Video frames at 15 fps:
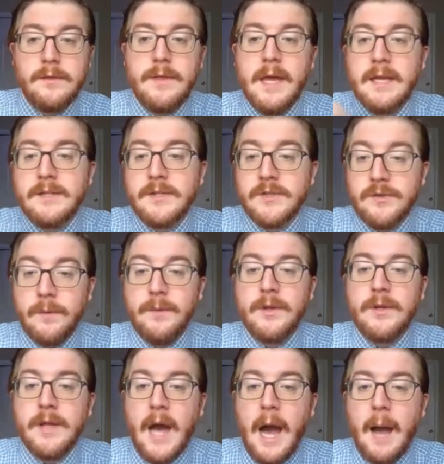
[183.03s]
They
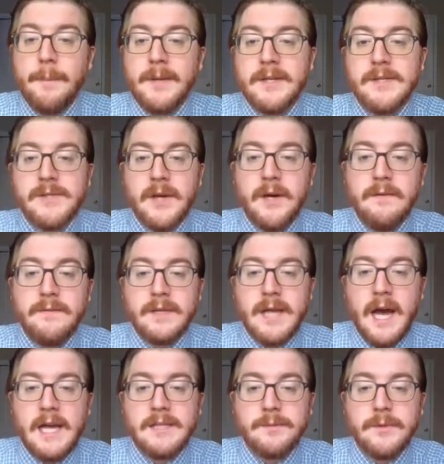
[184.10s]
distributed copies of the
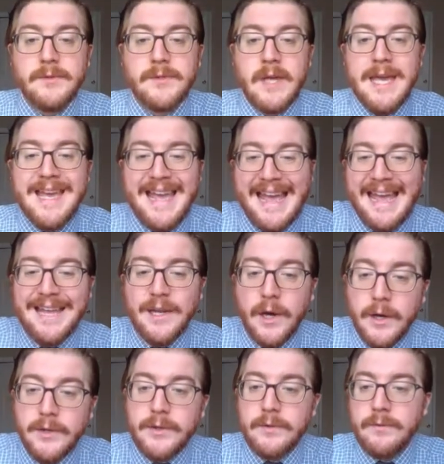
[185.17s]
Gospels and
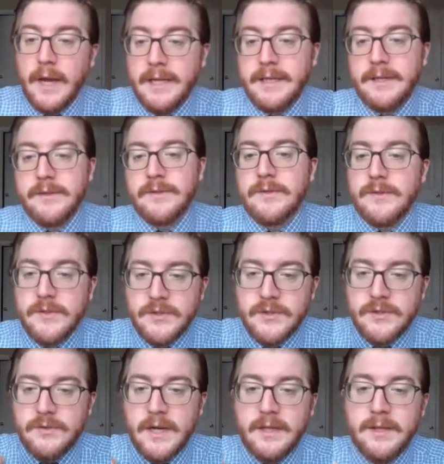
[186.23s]
other writings to
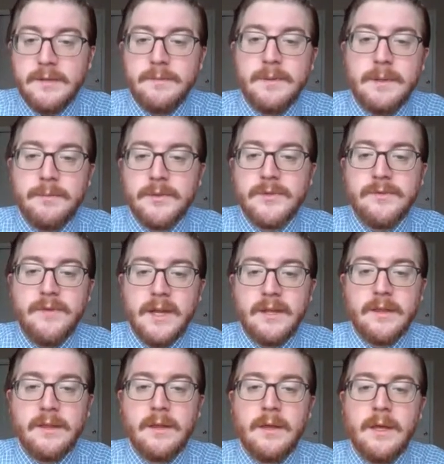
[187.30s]
strengthen people's
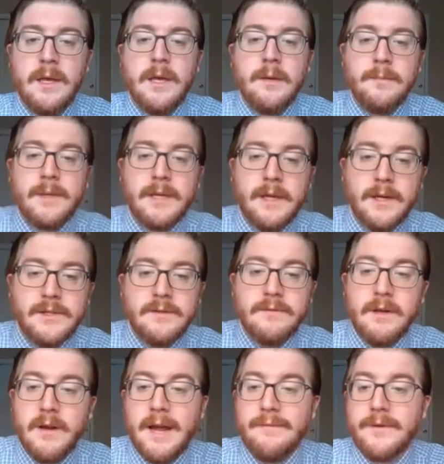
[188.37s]
faith. Because
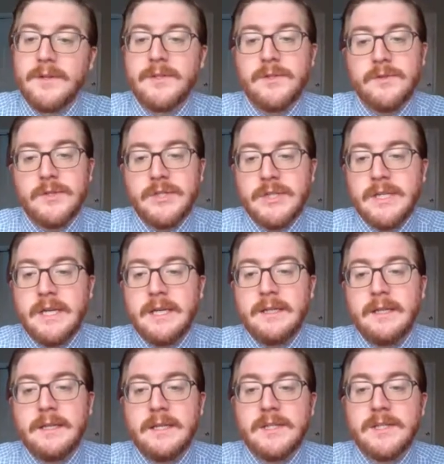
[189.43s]
of their efforts,
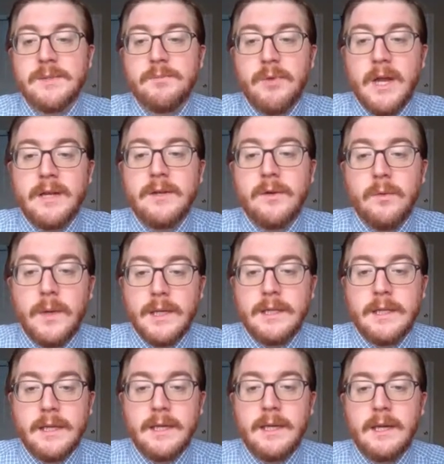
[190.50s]
Christianity spread
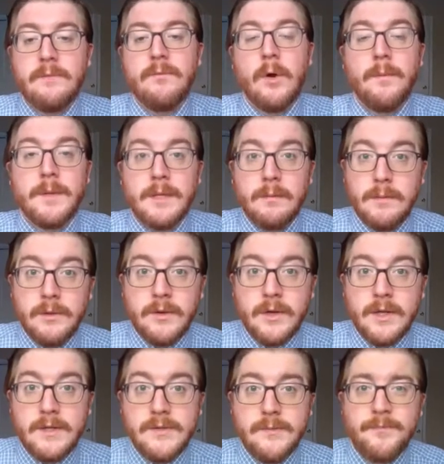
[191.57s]
quickly in Roman
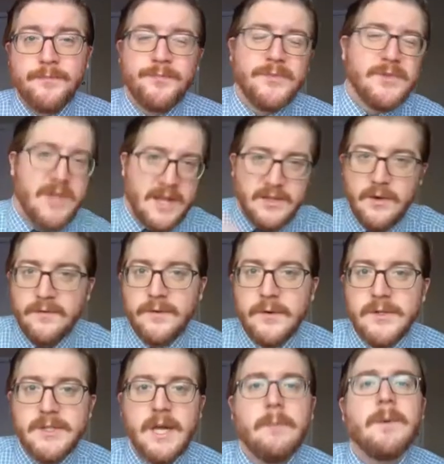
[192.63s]
communities. So that's our
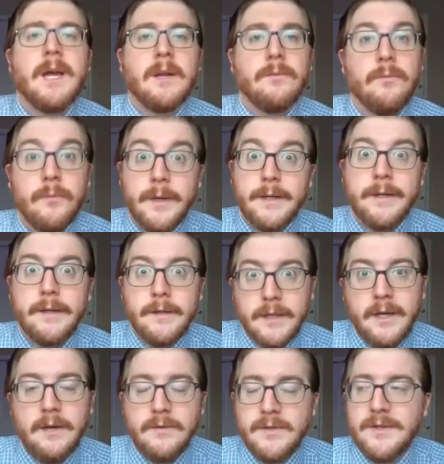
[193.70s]
first step. We got to read it,
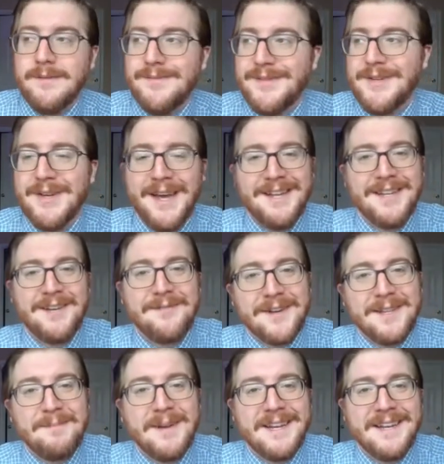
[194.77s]
to
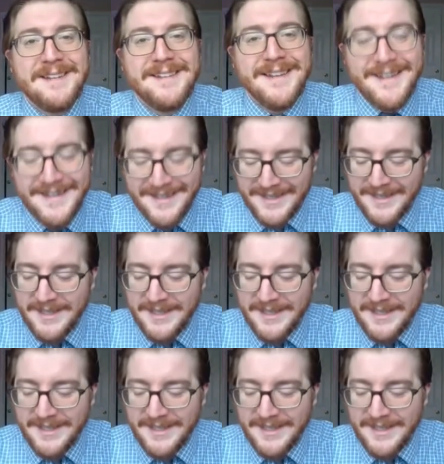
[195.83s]
identify the main idea.